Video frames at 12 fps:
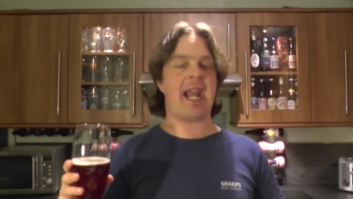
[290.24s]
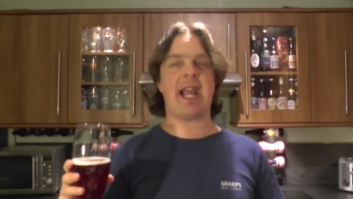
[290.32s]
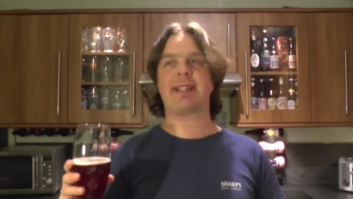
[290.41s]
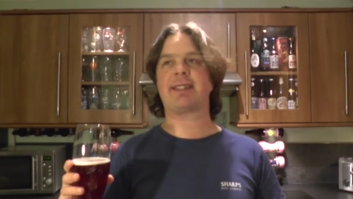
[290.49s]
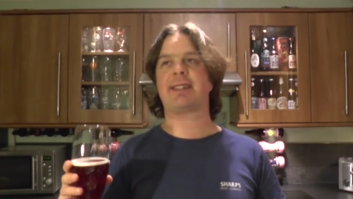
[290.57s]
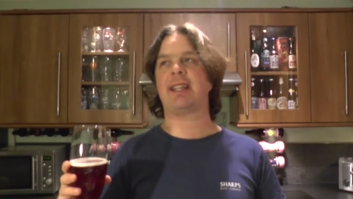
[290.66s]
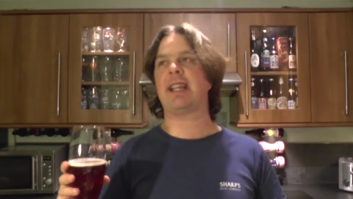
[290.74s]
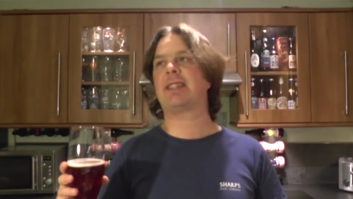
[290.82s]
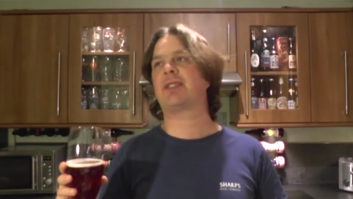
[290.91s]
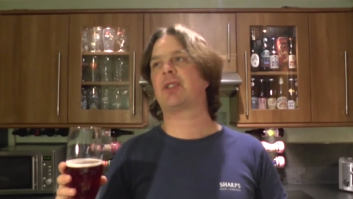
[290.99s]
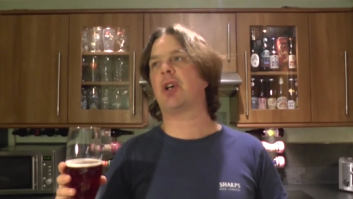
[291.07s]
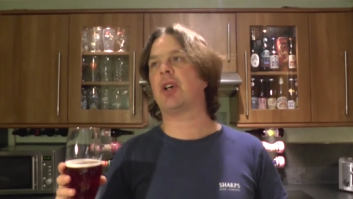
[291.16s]
it's
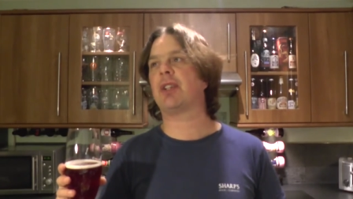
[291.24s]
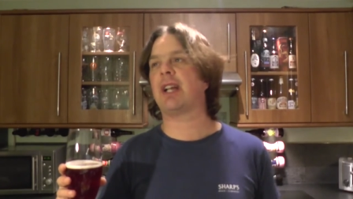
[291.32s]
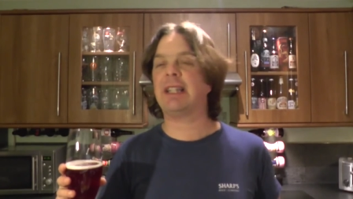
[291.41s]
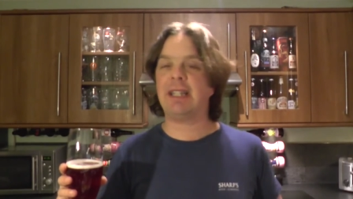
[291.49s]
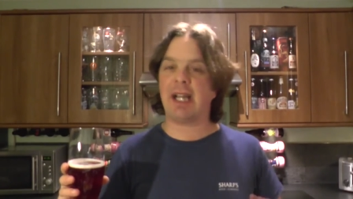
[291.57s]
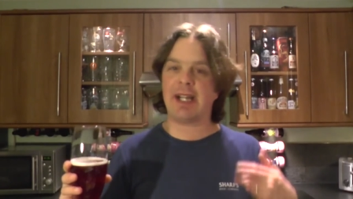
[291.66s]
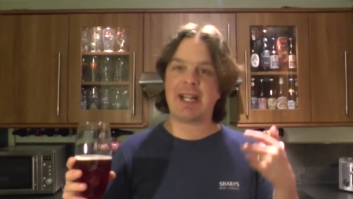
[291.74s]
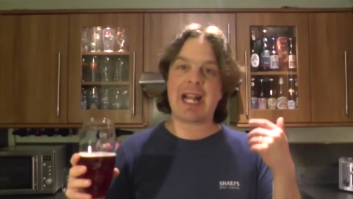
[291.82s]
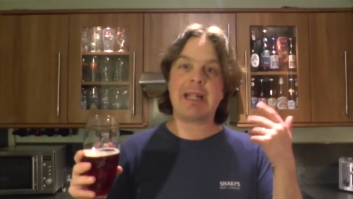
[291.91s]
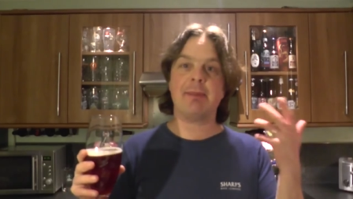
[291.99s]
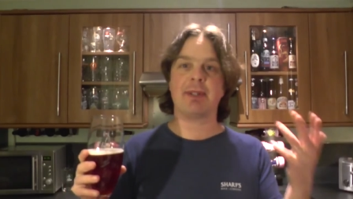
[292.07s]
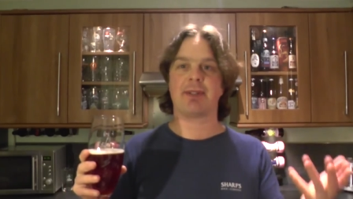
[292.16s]
it's got a, an
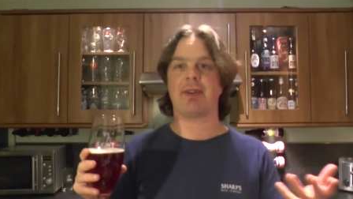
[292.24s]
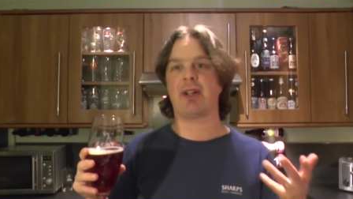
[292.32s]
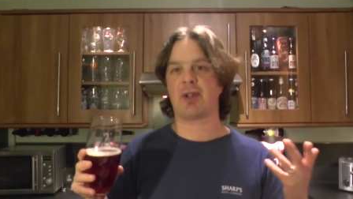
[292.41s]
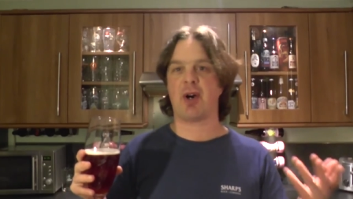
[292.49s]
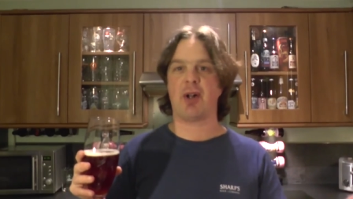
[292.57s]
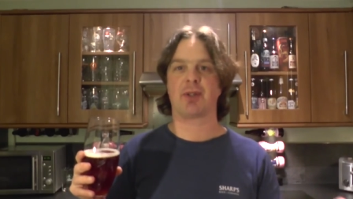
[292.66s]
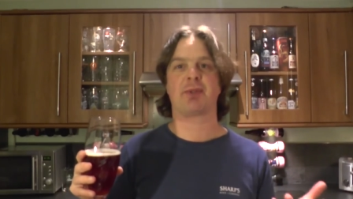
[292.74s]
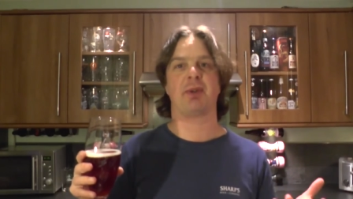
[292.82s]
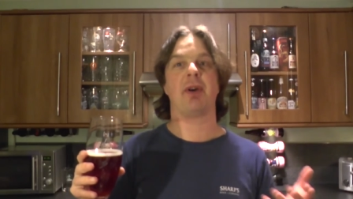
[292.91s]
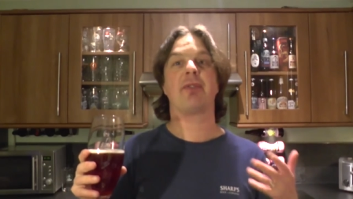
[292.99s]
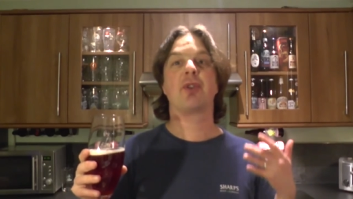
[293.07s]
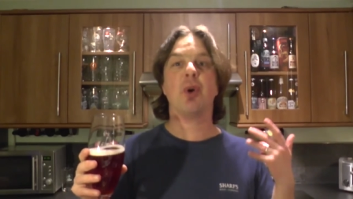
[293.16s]
element of alcohol to it,
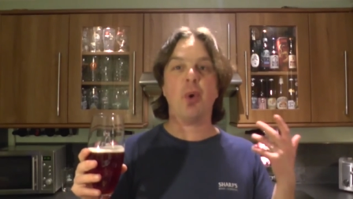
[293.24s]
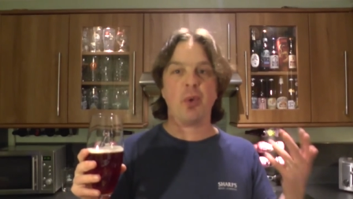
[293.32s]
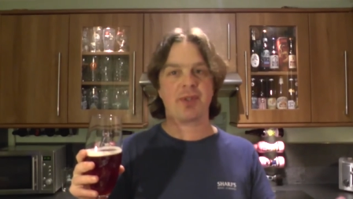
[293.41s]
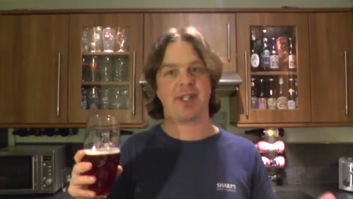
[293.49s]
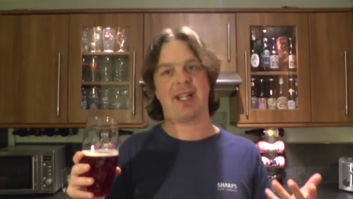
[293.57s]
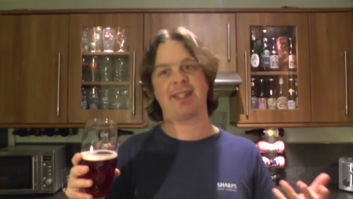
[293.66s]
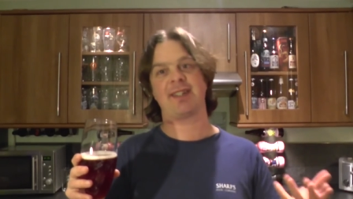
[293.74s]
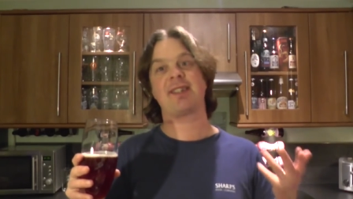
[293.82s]
of course it has.